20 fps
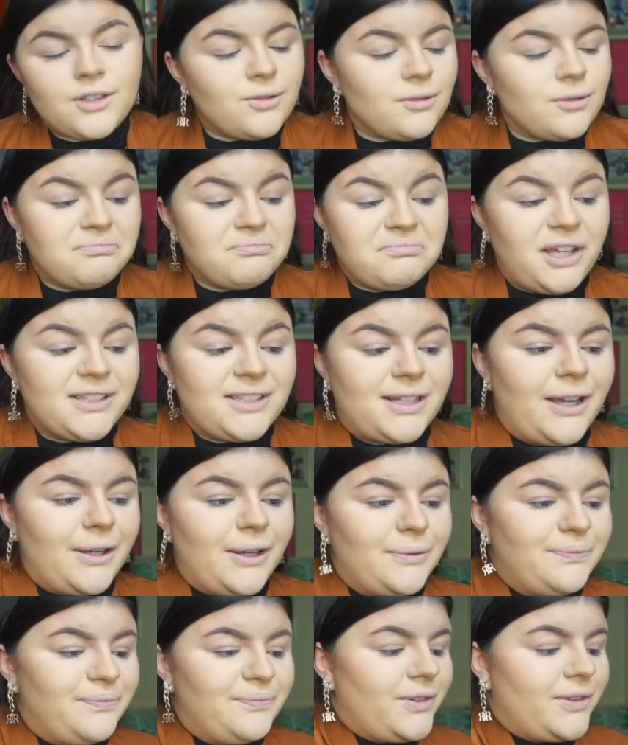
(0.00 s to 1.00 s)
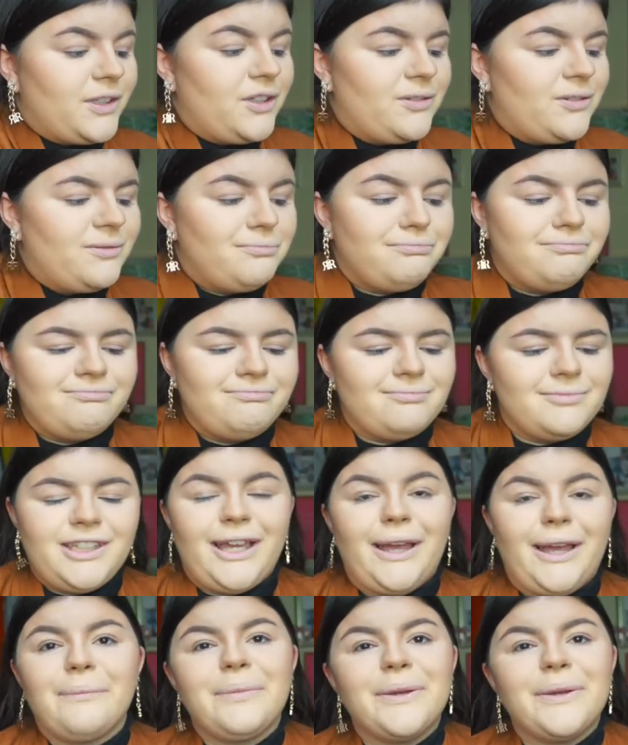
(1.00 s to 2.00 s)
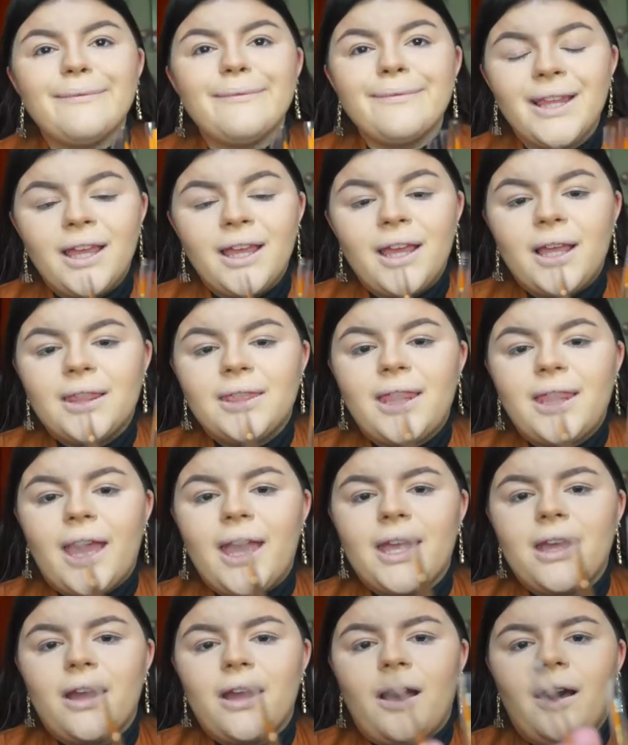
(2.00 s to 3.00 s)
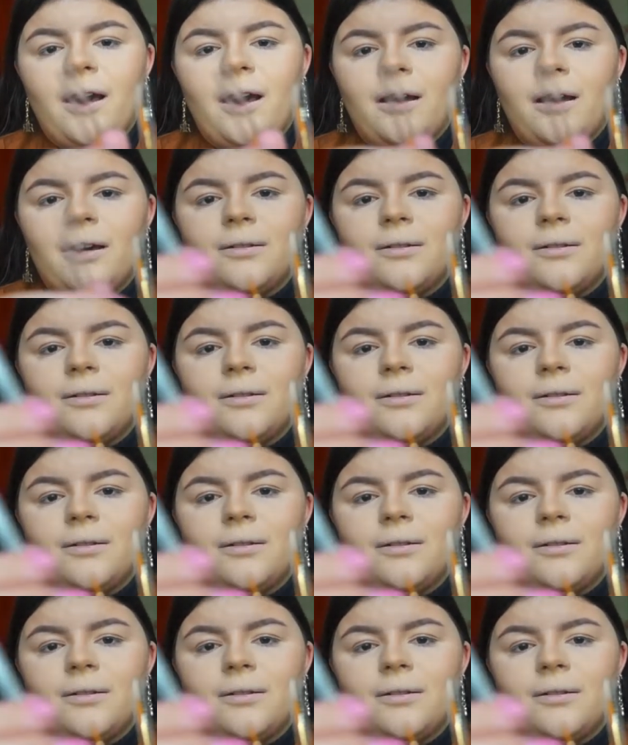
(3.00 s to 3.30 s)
I don't know, because yeah, but they are